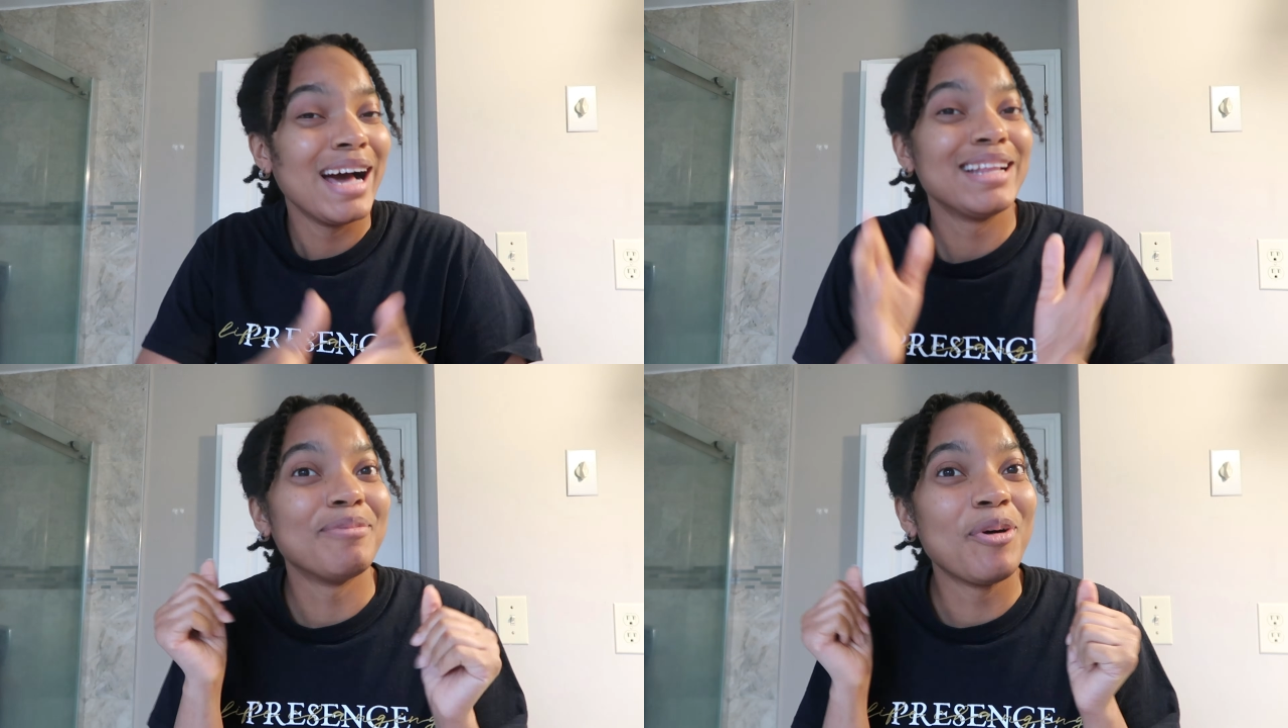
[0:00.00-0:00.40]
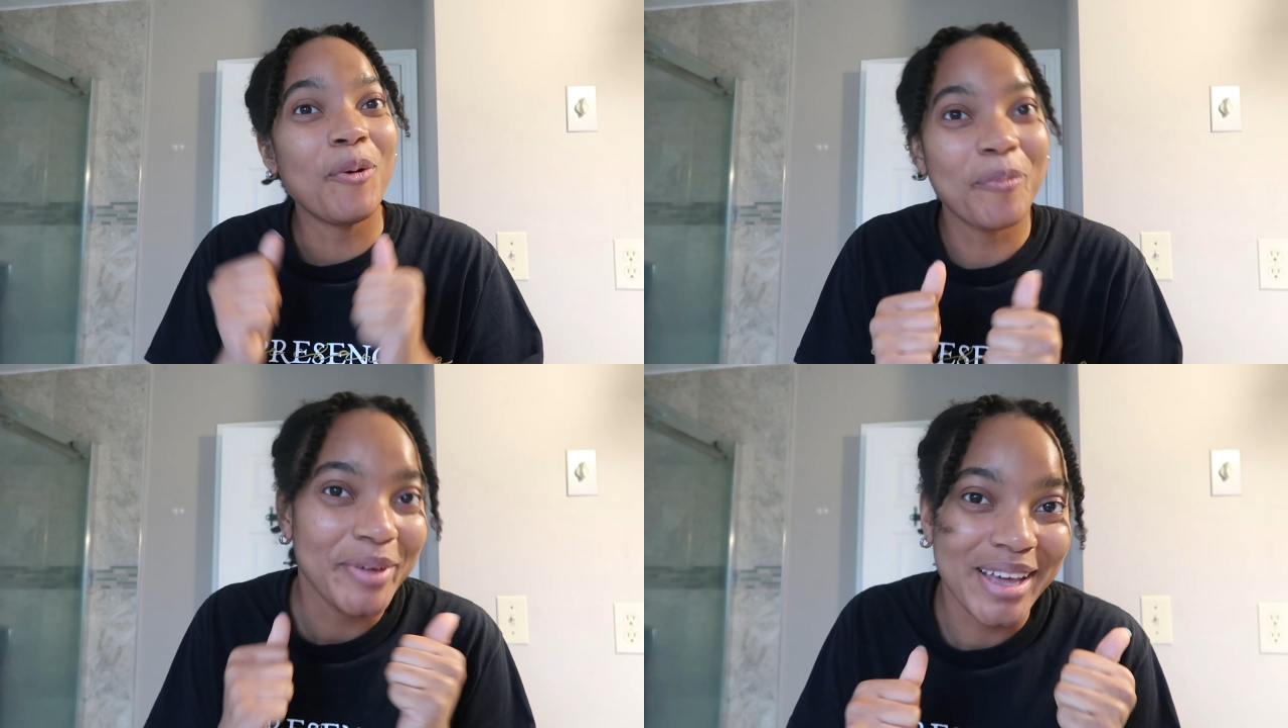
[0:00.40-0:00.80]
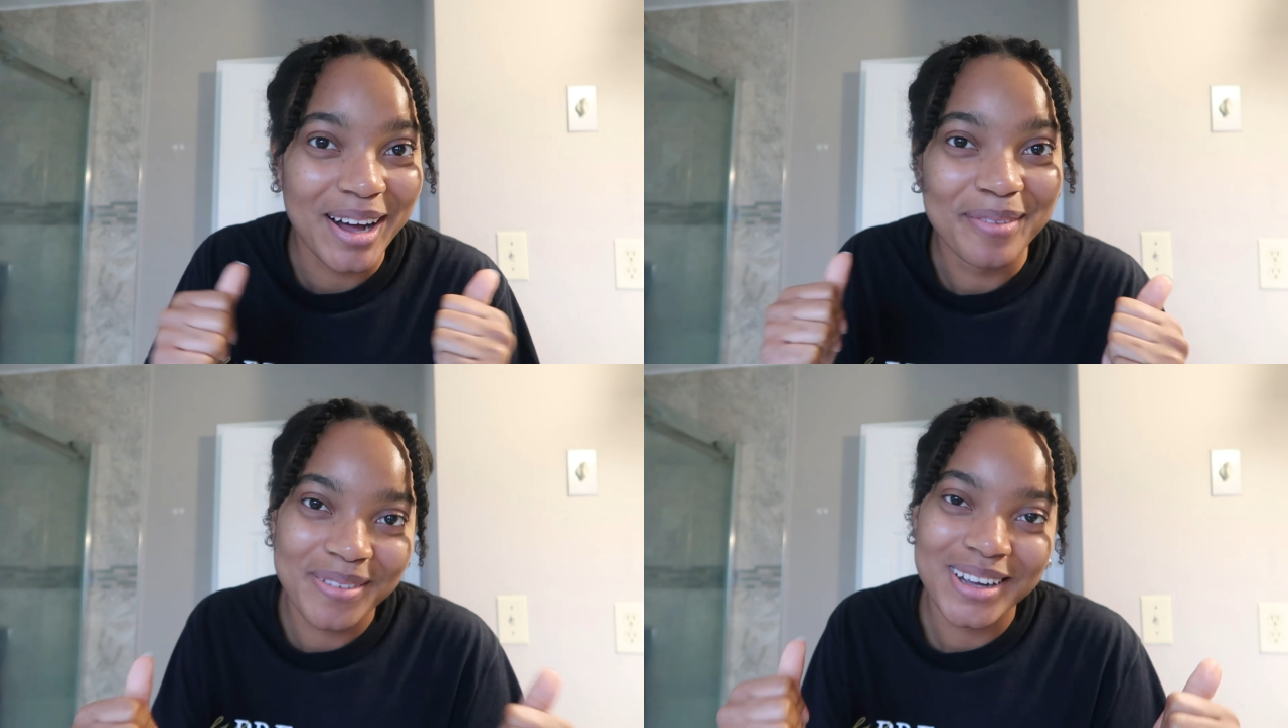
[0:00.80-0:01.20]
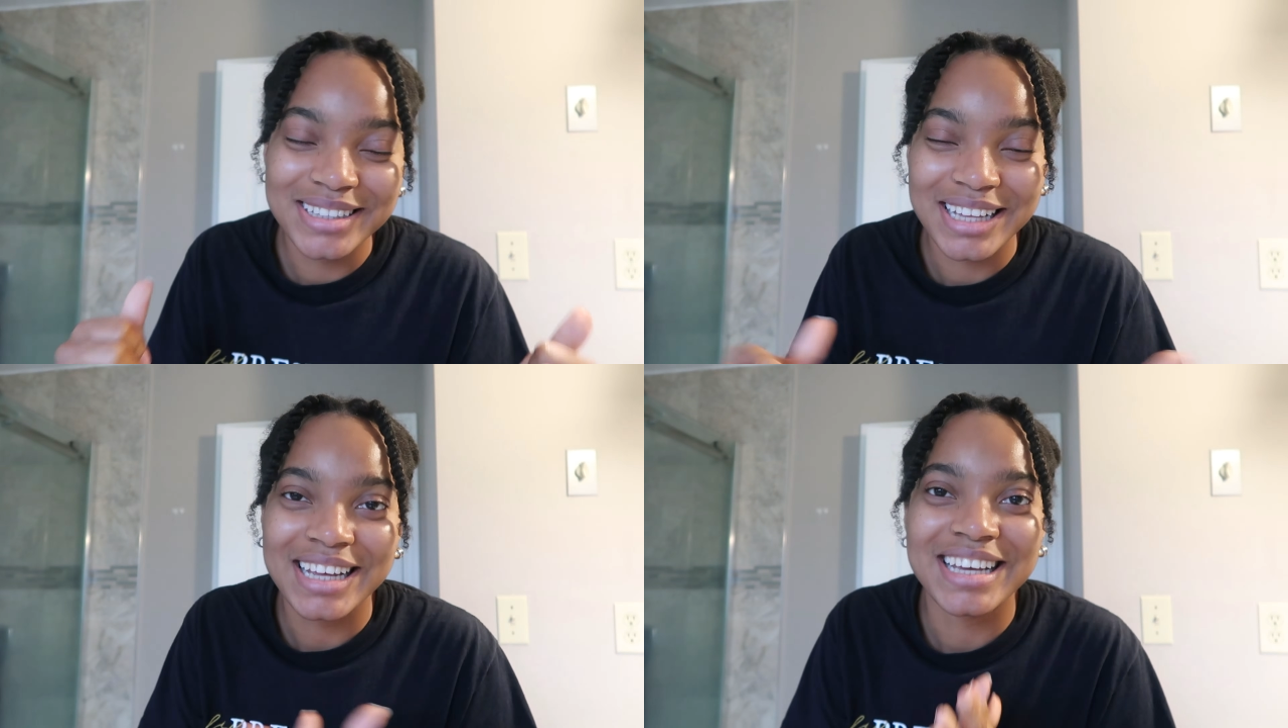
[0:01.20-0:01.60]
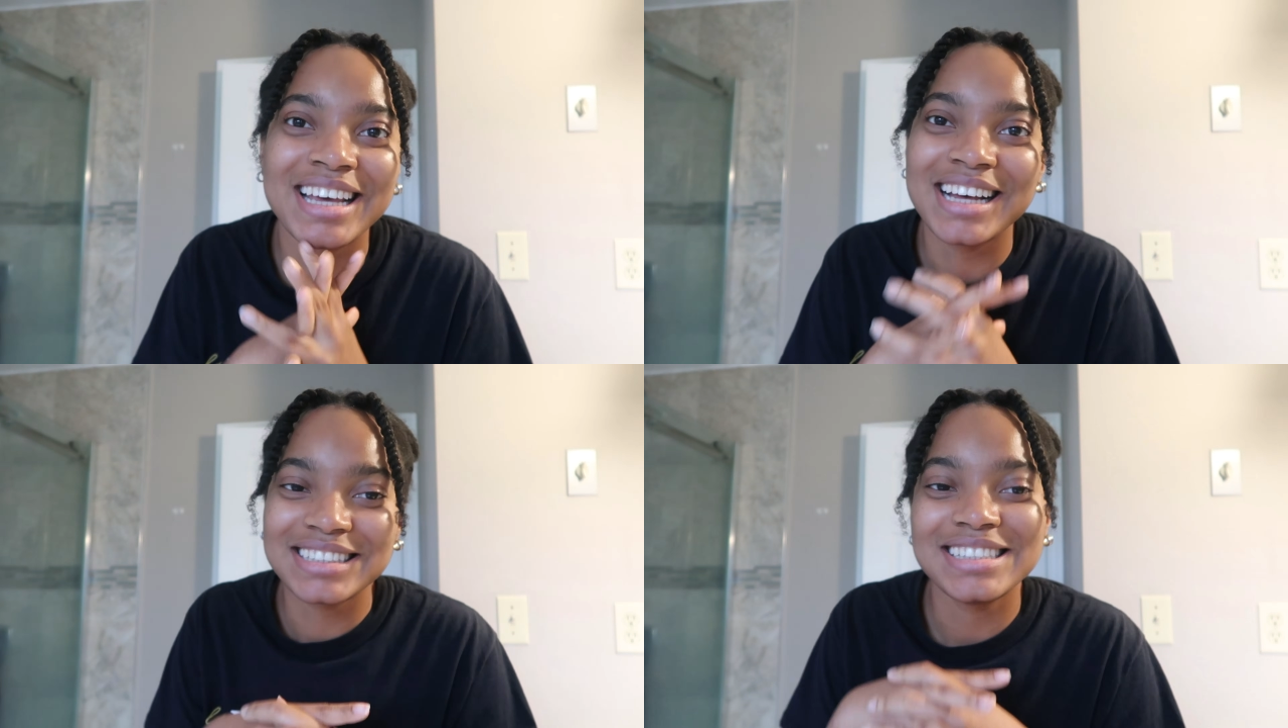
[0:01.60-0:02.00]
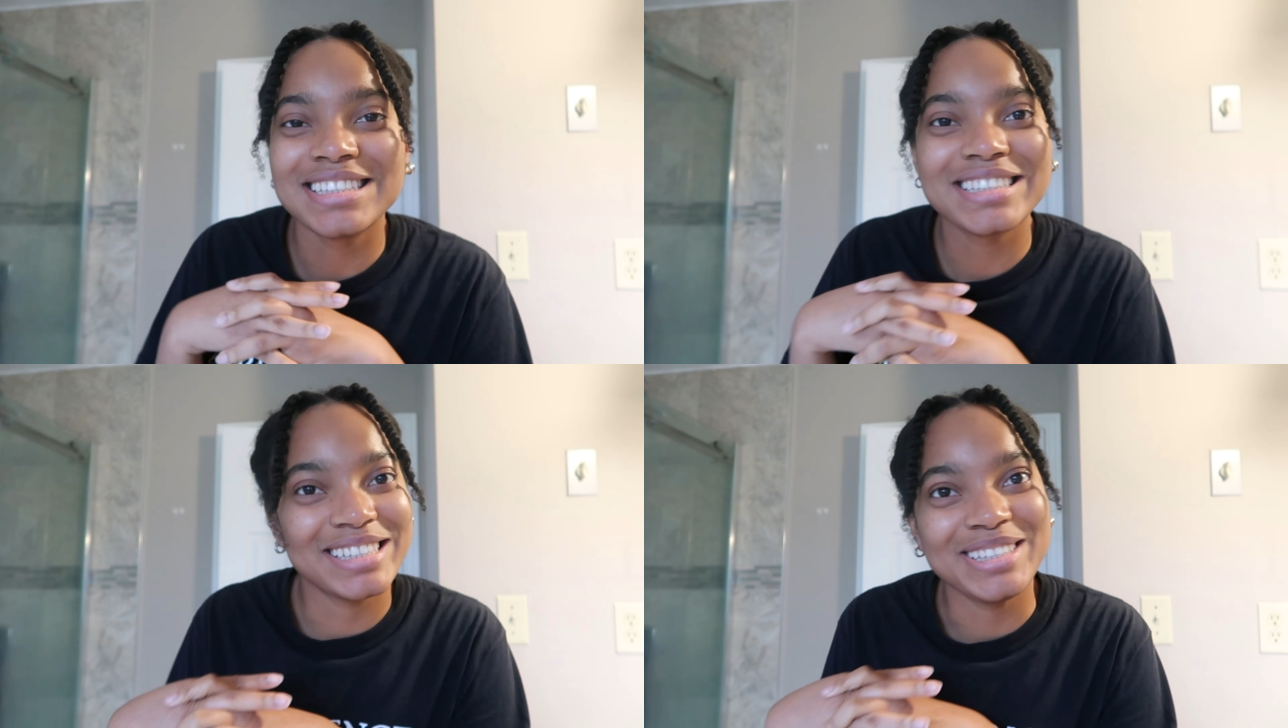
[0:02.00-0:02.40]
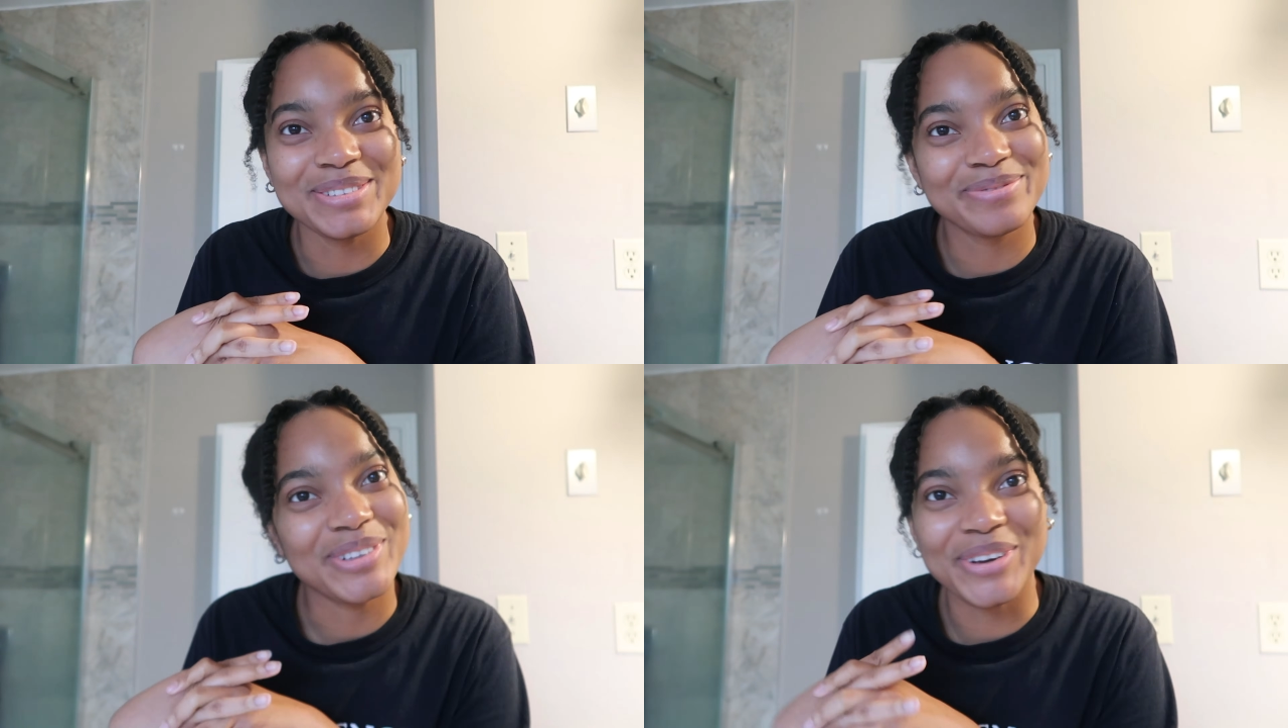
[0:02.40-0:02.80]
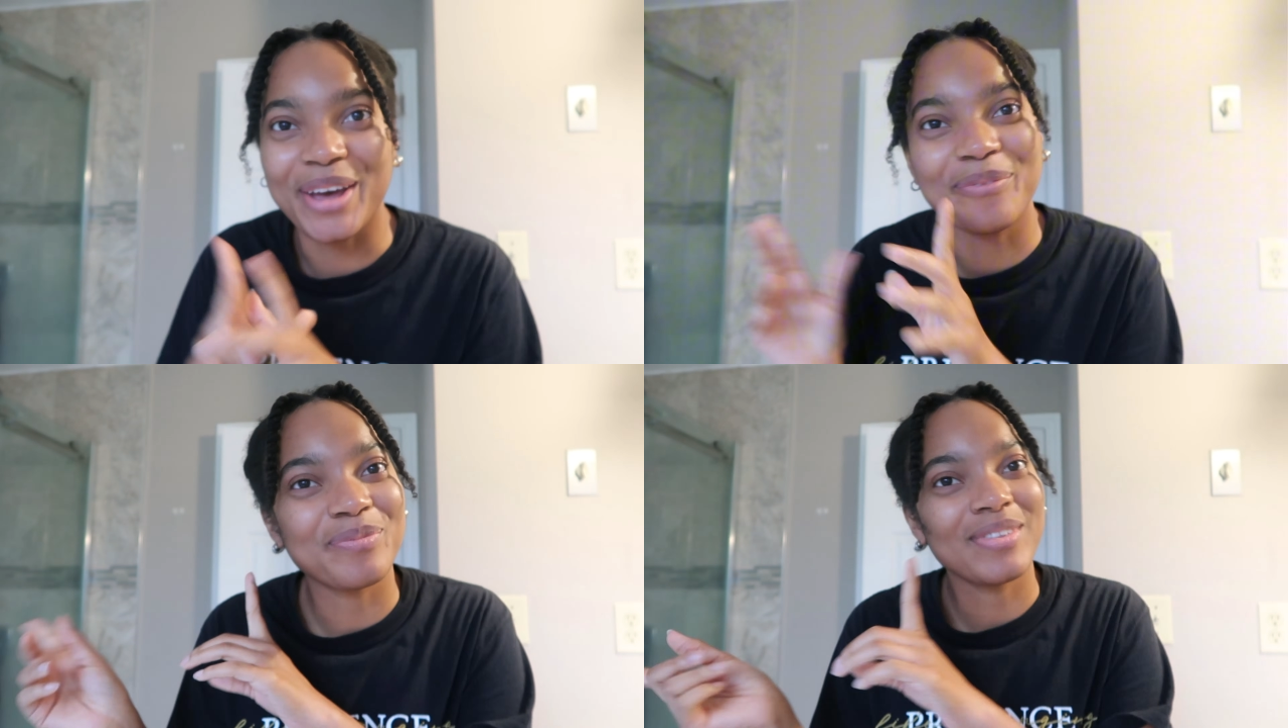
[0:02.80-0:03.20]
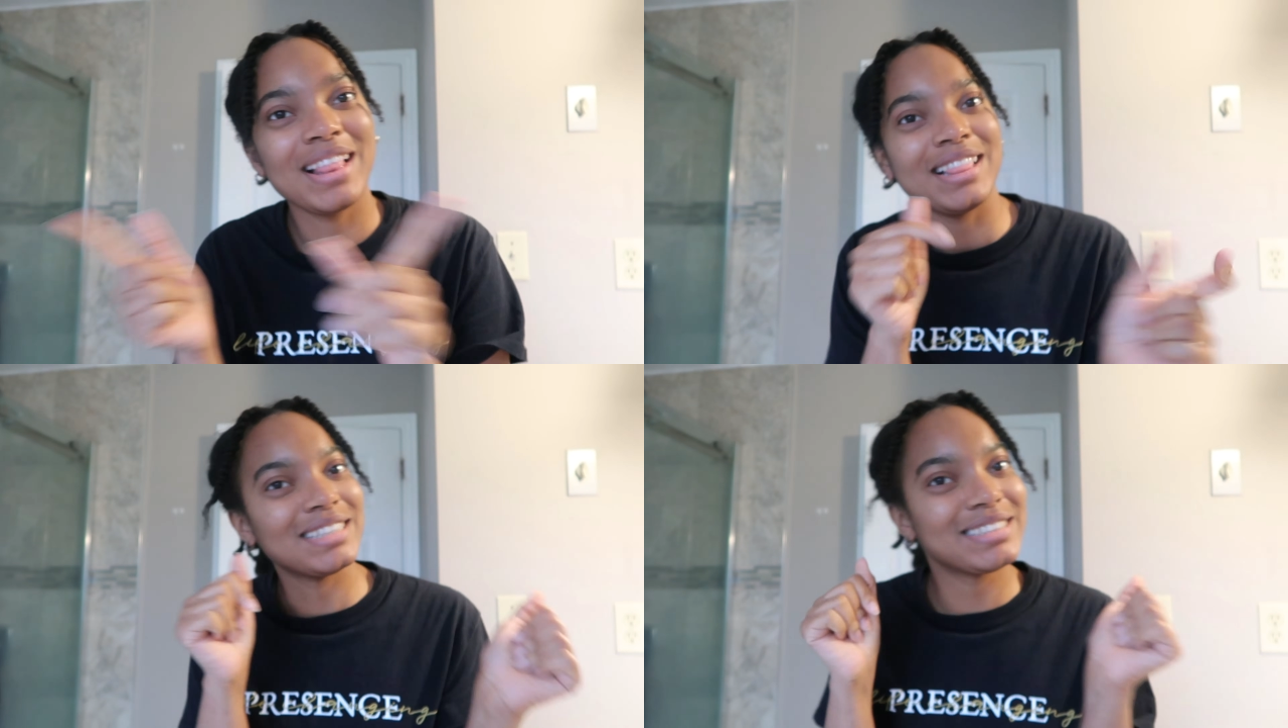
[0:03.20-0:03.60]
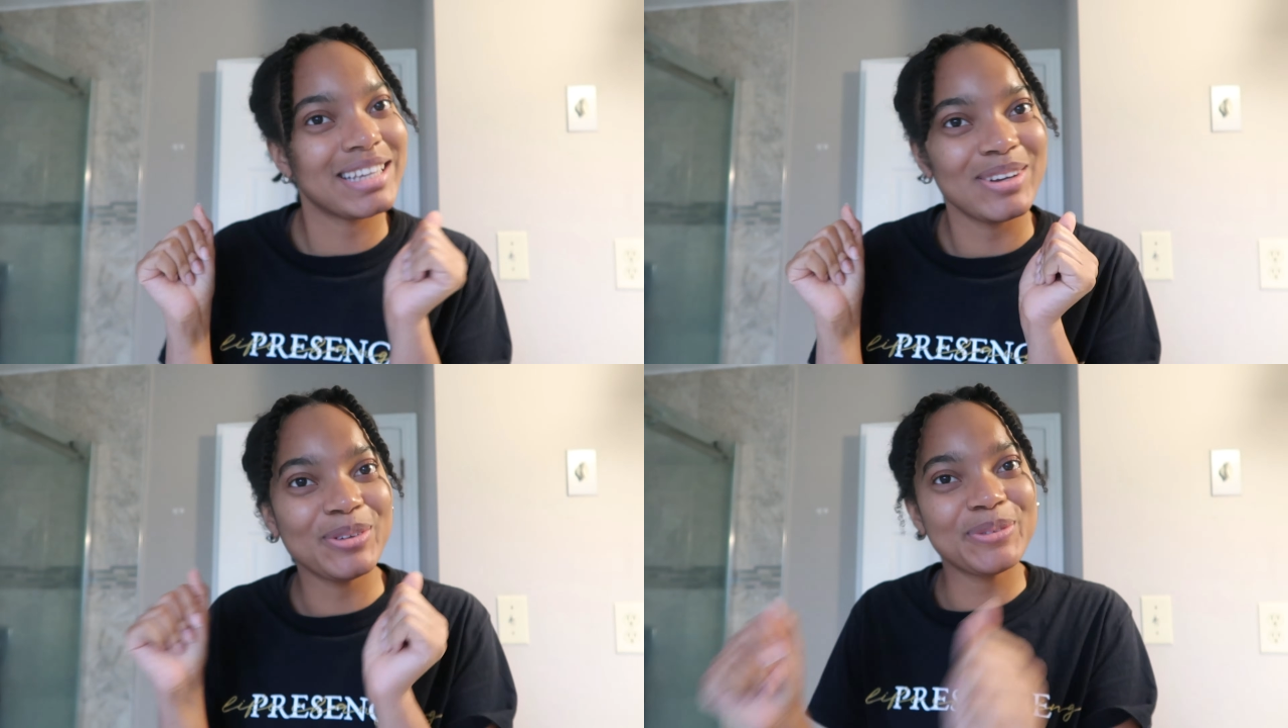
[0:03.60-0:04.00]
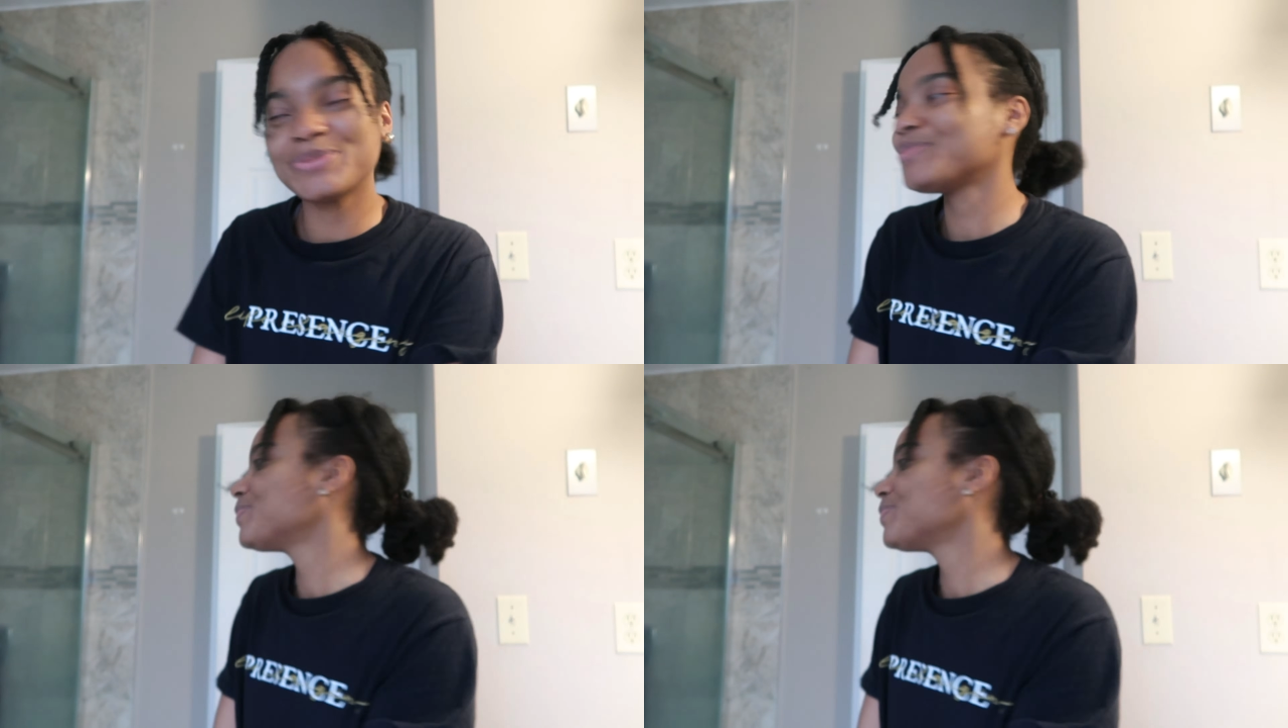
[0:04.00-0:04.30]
And I'm praying that like it actually looks cute. Okay, let's go.